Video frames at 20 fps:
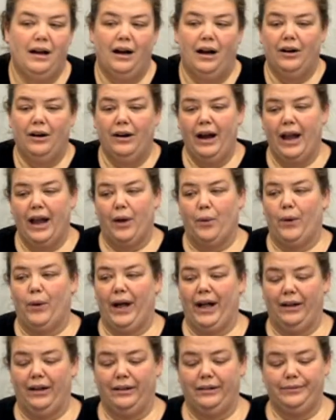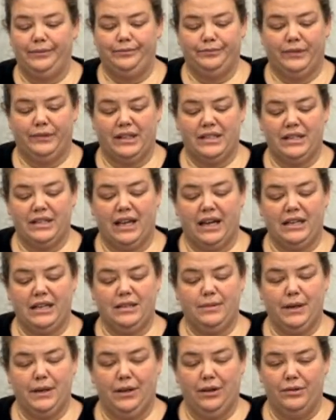All right. Well, it's getting
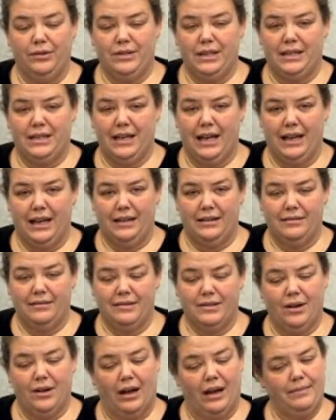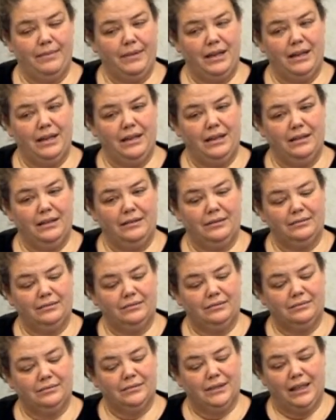to be close to 10. So I'm going to
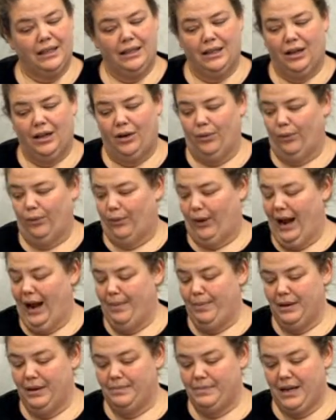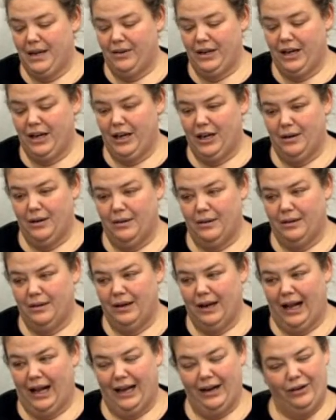wrap up down here.
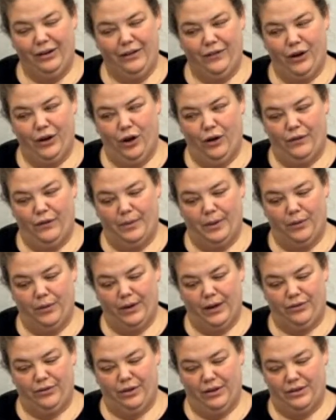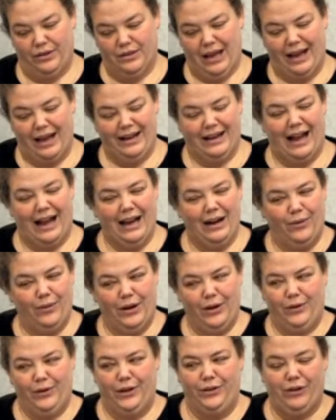I don't even know if I'm going to rethread this. I kind of
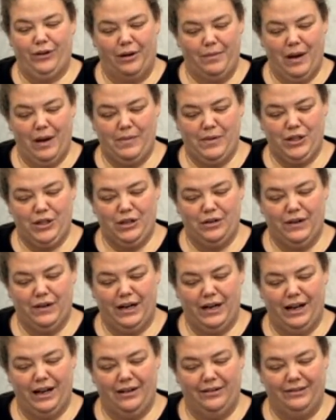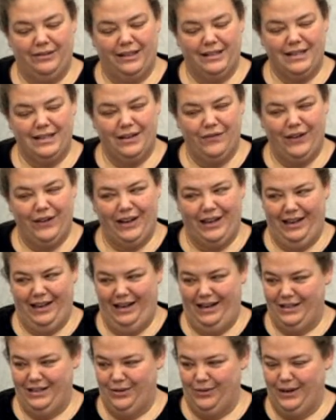want to rethread my machine right now and see if I can
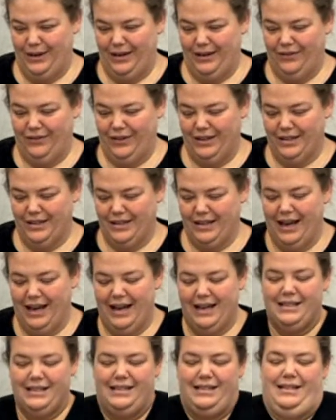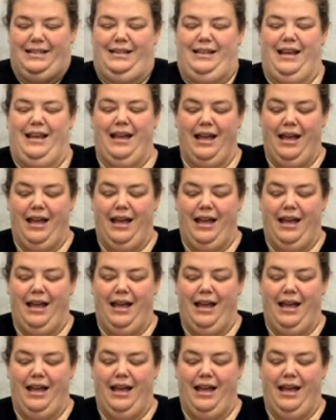get it to work for this last